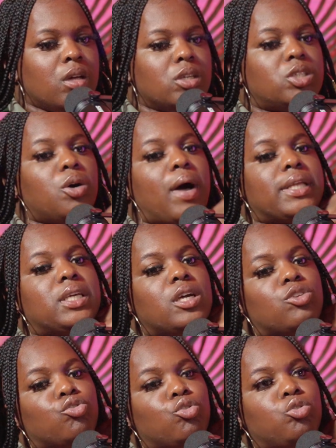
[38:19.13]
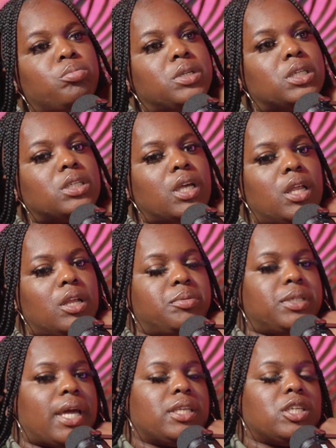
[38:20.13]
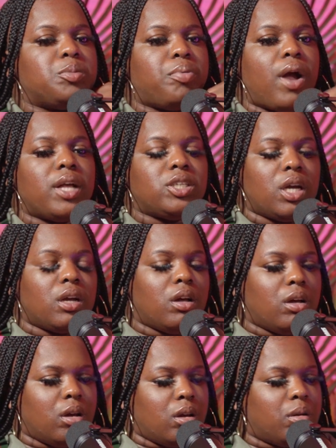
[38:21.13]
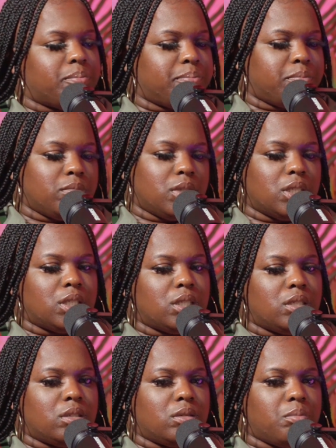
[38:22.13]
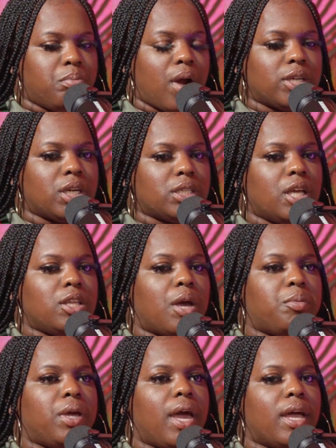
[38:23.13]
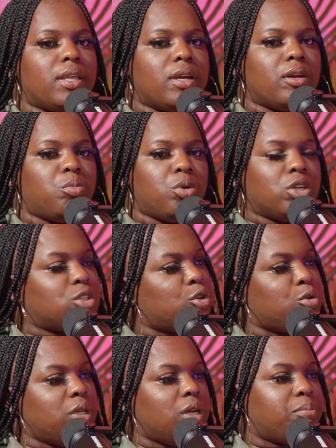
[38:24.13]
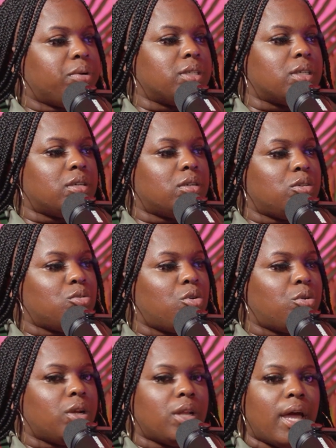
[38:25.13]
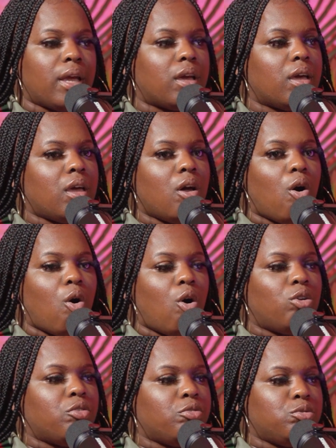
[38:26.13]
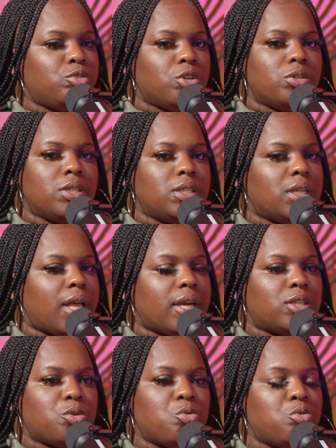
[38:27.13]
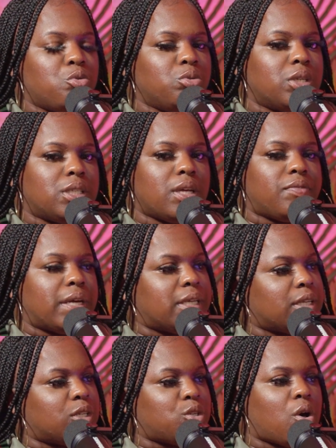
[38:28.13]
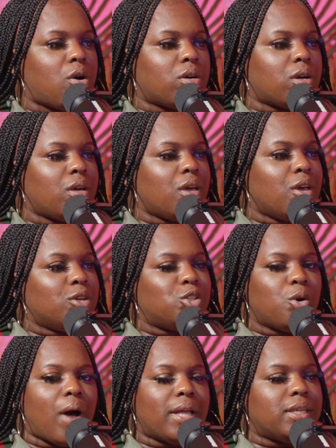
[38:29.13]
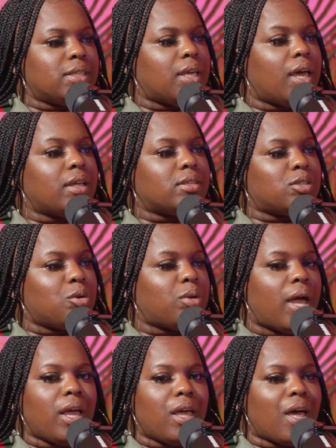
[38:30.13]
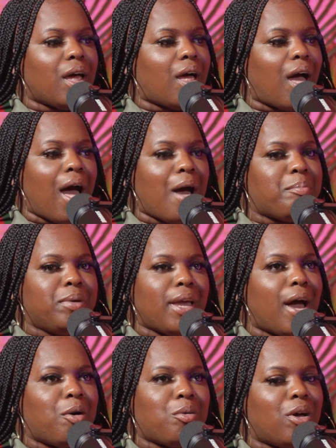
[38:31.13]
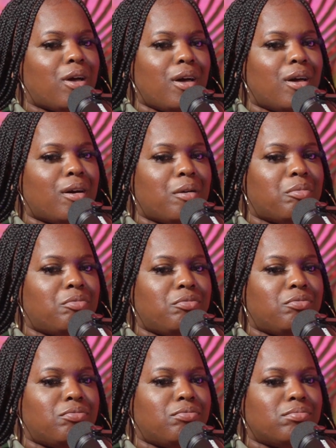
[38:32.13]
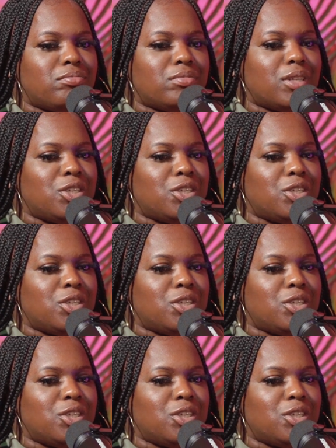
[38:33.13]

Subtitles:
so I did groups, and it was like this project thing that we had there, where you leave a prison, you go to like all over New Jersey to like schools and stuff like that to talk. Yeah. So I did that. So like, I'd be out of the